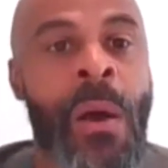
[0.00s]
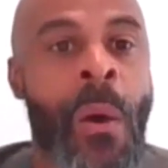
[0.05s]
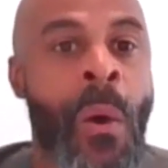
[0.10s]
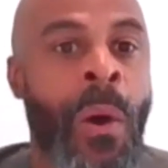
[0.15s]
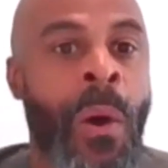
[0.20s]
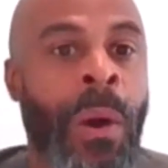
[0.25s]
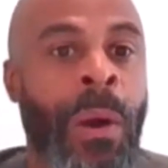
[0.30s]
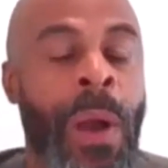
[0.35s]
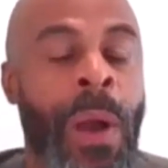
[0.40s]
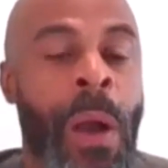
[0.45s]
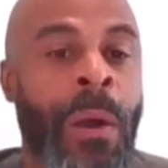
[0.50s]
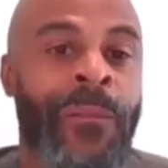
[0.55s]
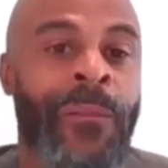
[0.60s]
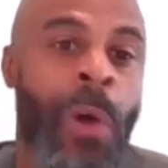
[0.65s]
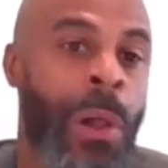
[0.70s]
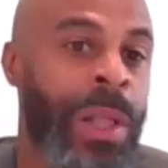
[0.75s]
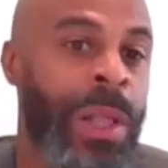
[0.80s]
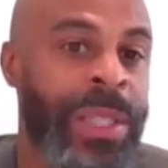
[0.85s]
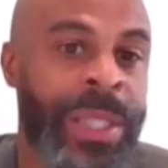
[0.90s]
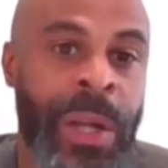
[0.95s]
or, or
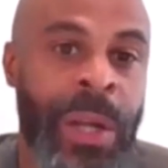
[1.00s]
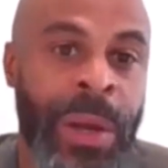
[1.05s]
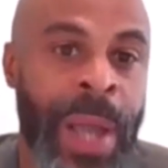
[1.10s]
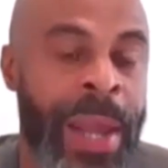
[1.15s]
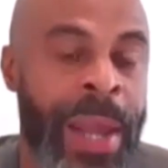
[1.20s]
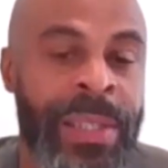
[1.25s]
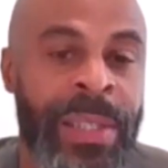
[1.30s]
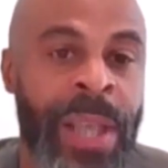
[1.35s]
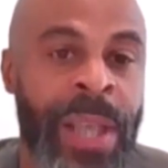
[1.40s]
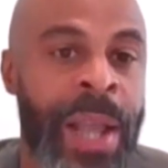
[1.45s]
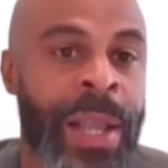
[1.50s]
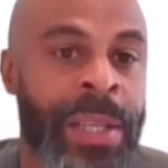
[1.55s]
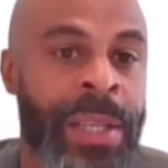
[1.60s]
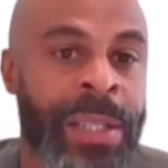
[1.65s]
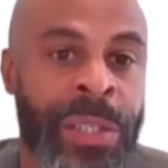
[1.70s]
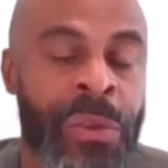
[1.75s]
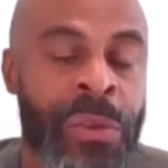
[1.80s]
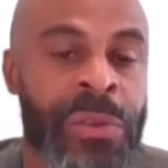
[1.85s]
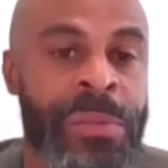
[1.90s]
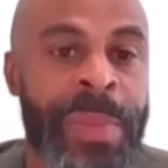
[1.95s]
volunteering at a site,
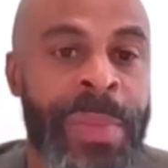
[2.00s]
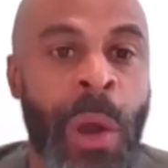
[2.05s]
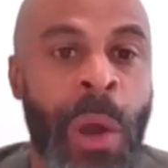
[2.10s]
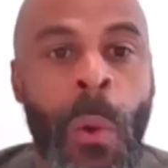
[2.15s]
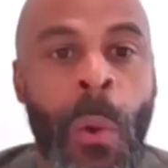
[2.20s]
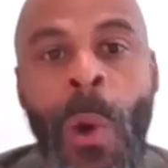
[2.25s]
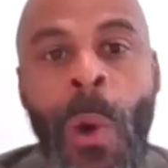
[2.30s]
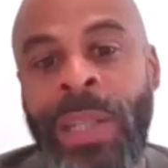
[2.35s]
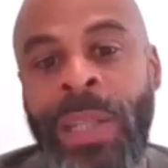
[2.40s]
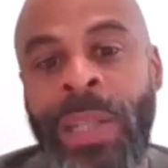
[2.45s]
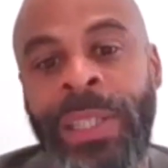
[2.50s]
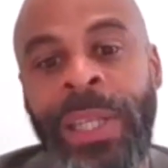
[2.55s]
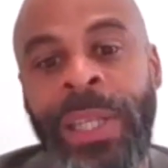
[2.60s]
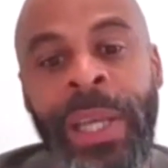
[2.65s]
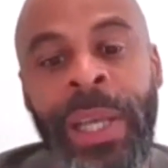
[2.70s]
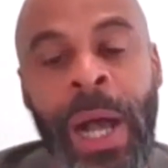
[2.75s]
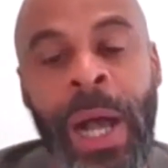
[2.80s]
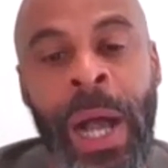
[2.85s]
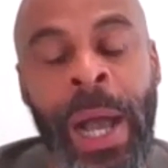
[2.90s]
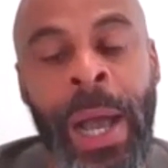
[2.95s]
excuse me, or
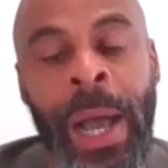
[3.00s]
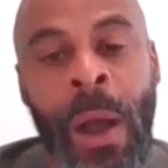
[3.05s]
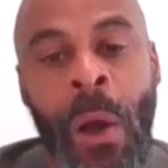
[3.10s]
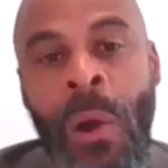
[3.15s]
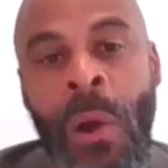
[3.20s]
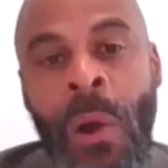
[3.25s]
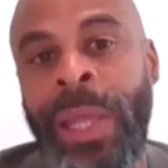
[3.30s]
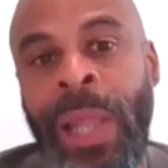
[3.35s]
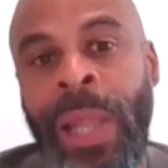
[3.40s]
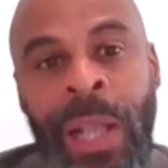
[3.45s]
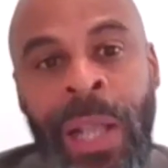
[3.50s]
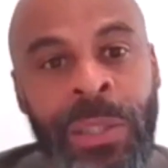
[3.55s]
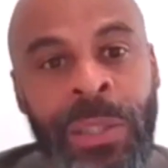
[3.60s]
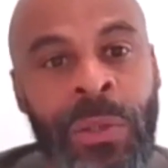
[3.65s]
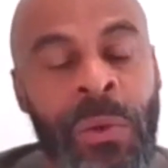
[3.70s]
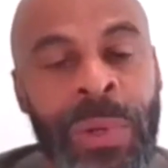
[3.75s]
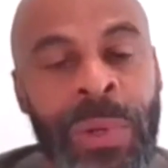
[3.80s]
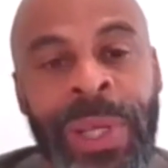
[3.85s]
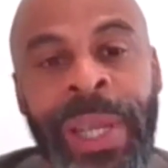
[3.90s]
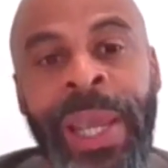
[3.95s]
watching uh,
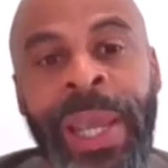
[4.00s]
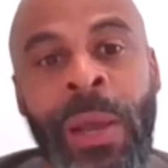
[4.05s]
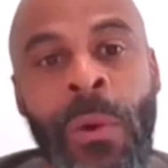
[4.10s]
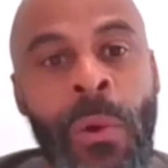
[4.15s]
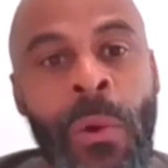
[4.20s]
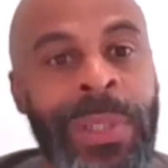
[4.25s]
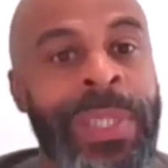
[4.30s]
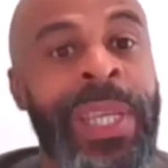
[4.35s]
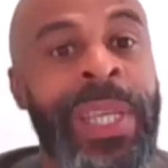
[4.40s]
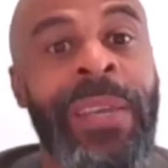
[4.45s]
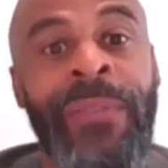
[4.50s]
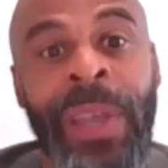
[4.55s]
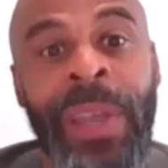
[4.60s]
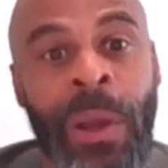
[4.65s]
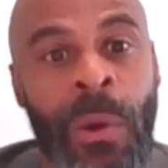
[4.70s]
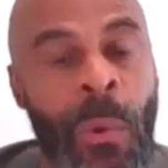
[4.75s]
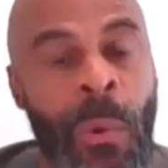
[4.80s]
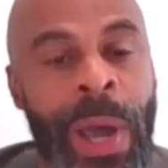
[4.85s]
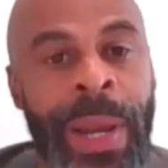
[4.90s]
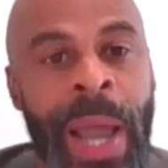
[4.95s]
archaeological dig on TV
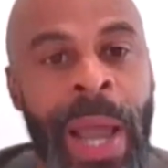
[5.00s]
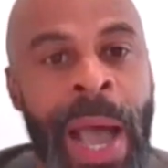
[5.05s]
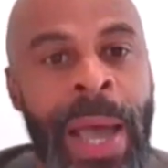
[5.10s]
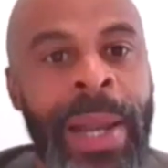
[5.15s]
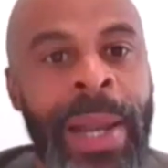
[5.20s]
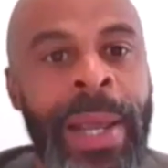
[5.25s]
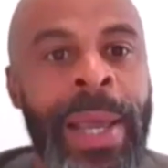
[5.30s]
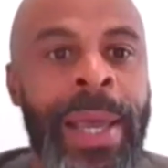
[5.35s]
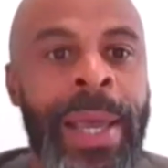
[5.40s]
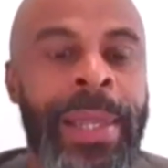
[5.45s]
or whatnot,